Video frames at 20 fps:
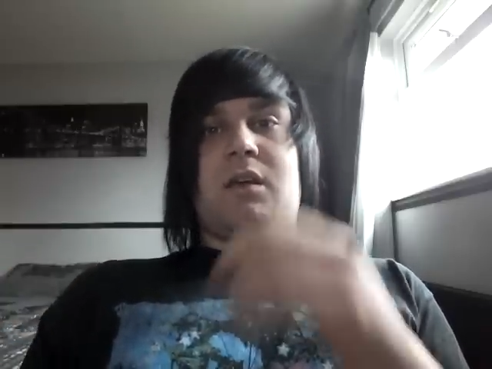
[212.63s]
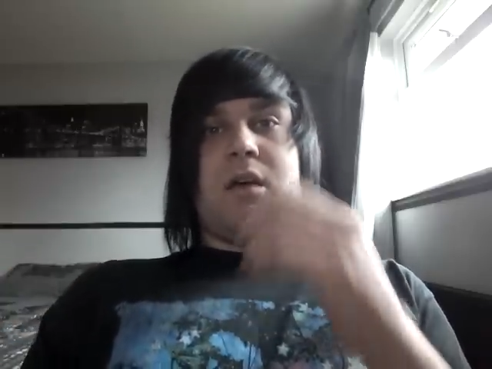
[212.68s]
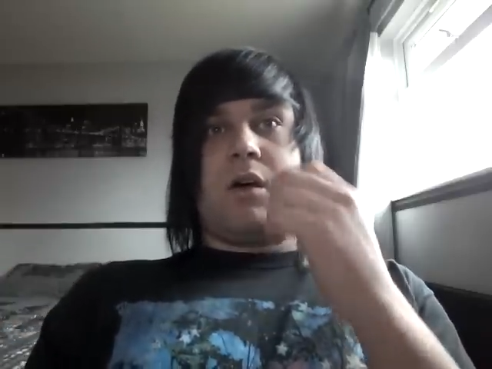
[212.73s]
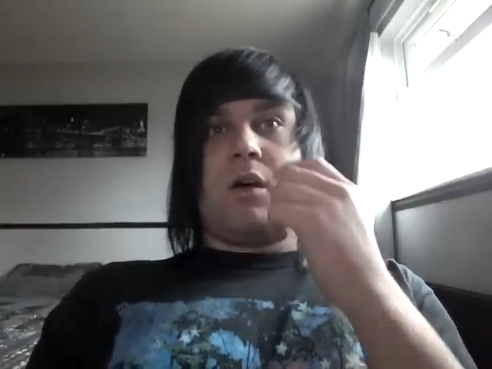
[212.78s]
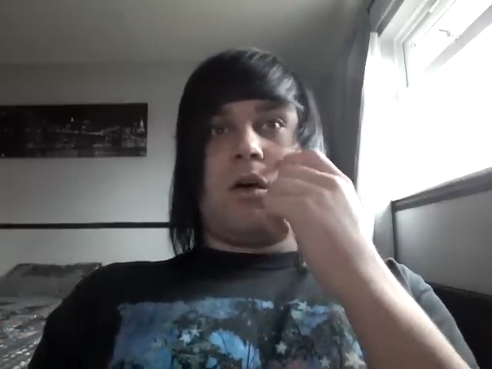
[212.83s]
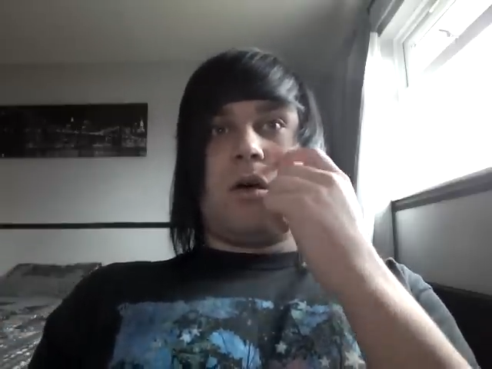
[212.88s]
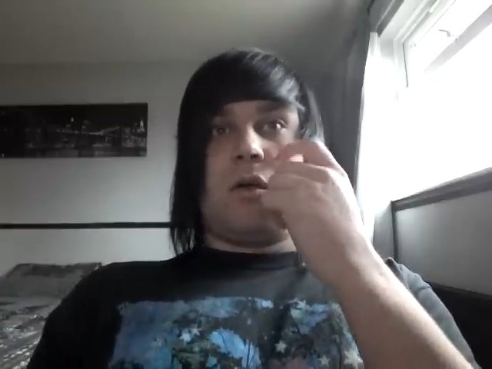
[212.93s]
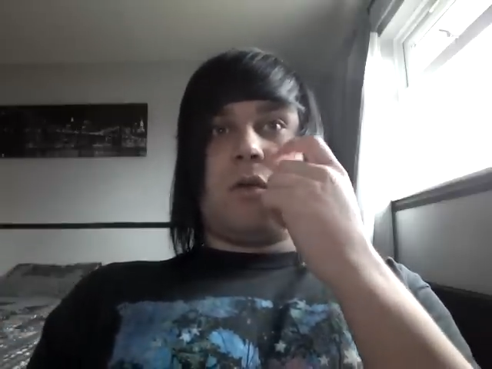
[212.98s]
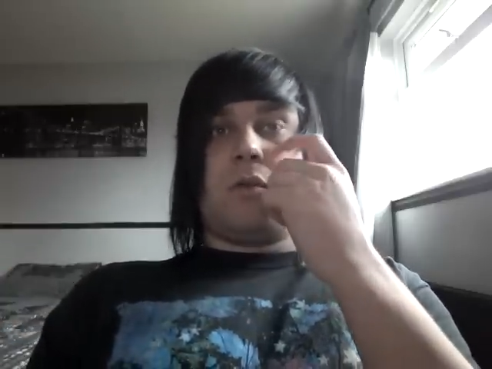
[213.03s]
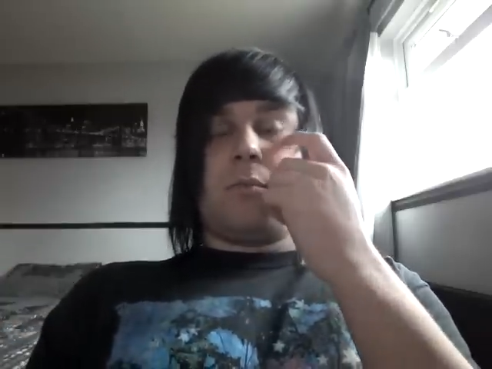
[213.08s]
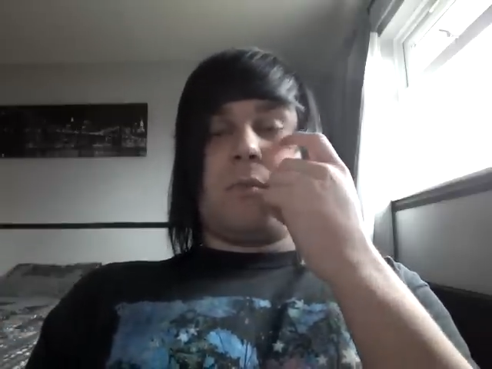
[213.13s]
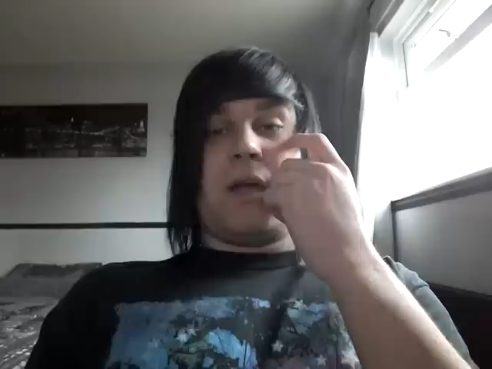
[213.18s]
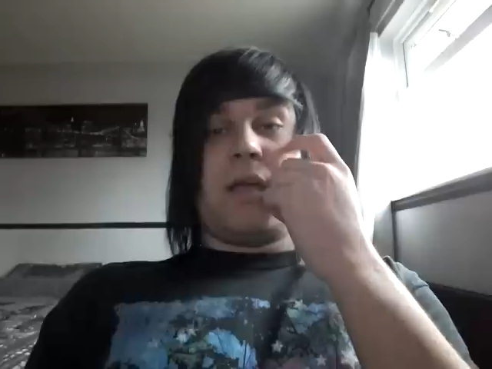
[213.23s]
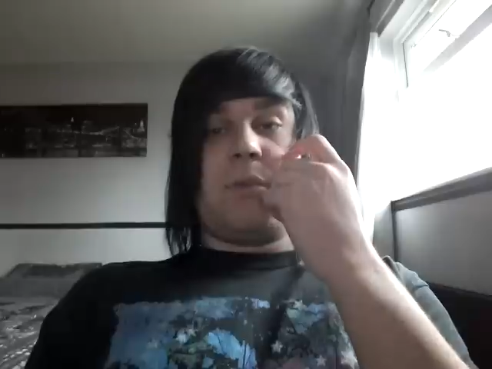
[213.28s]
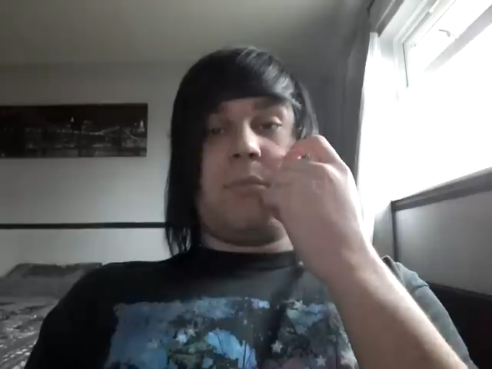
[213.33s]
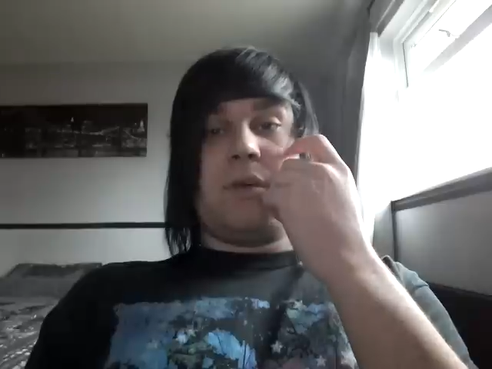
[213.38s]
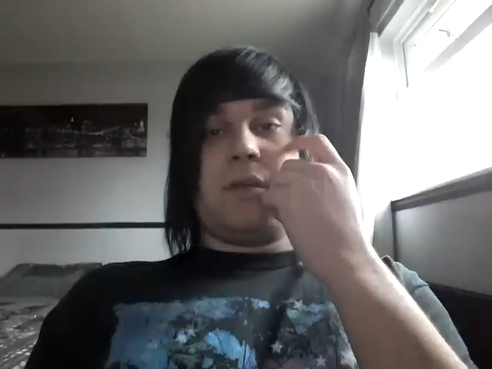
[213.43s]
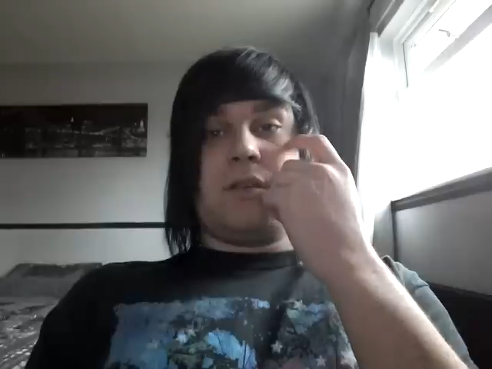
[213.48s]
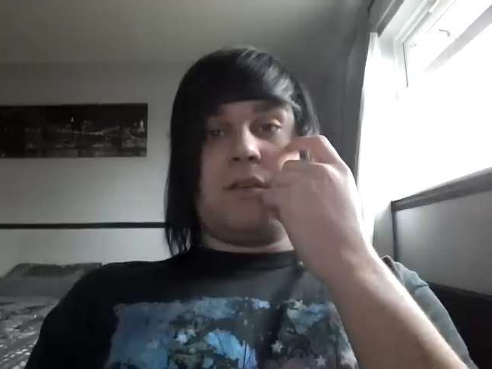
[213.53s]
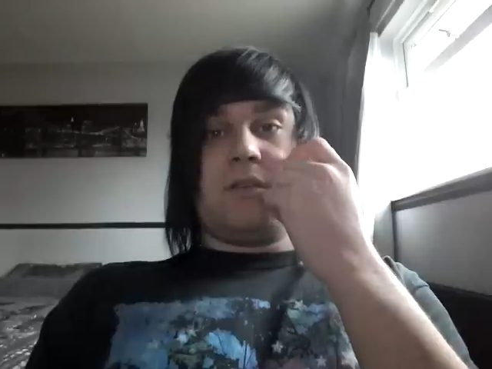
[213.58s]
on my
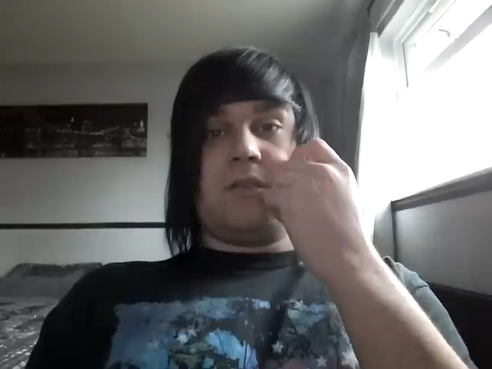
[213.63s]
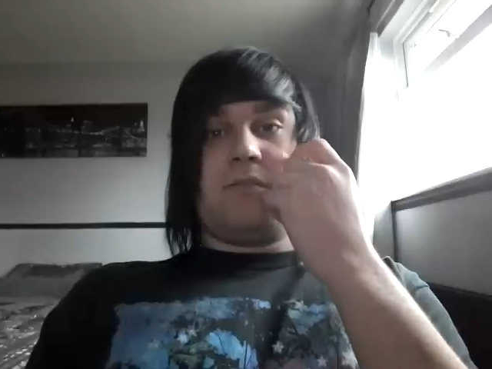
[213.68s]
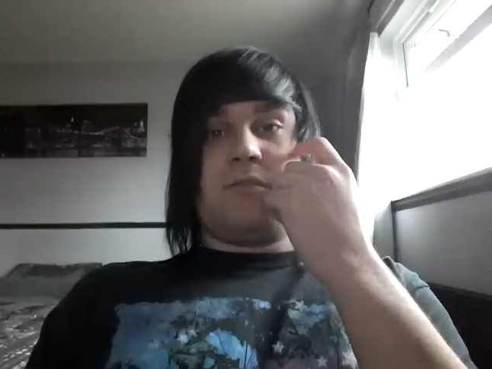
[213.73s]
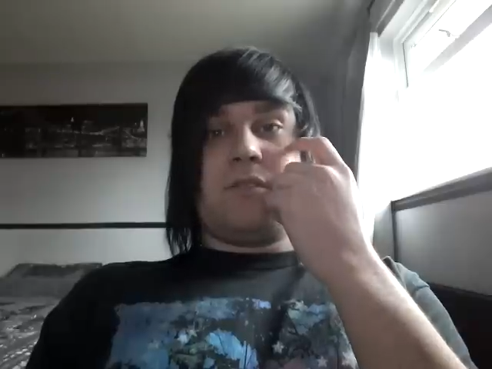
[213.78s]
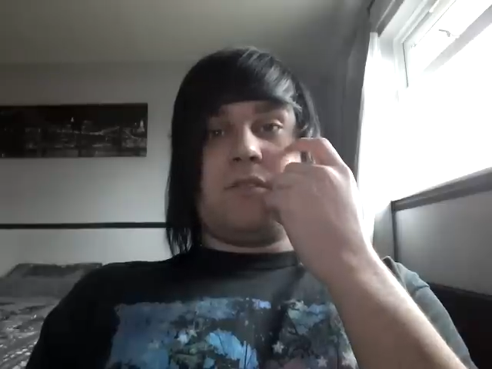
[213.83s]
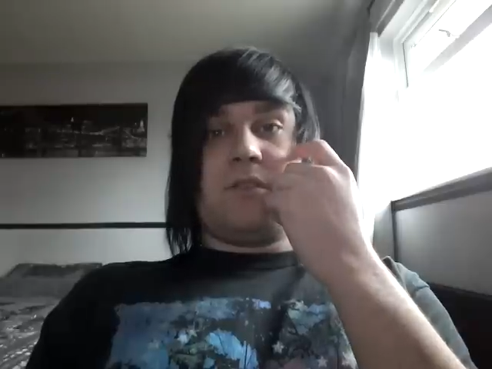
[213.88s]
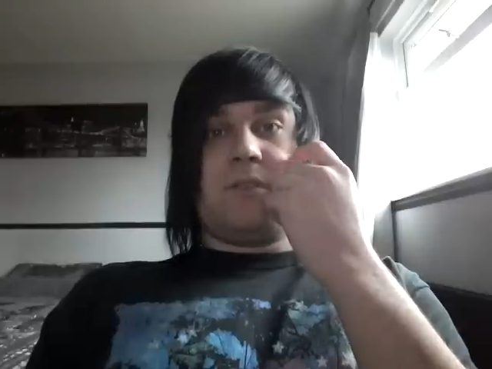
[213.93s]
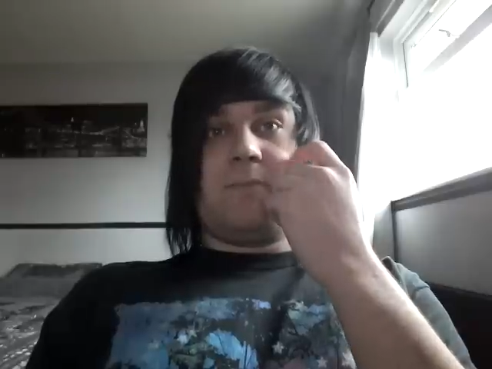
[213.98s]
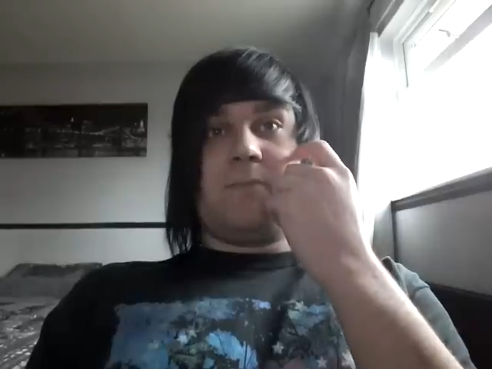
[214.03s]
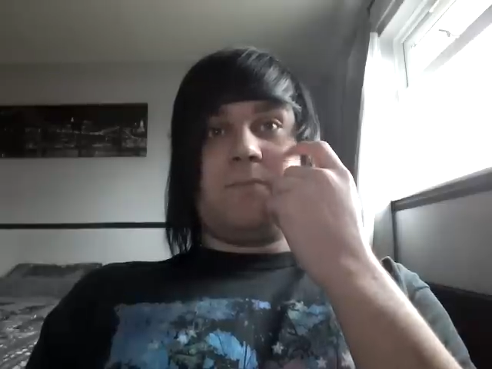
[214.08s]
opinion of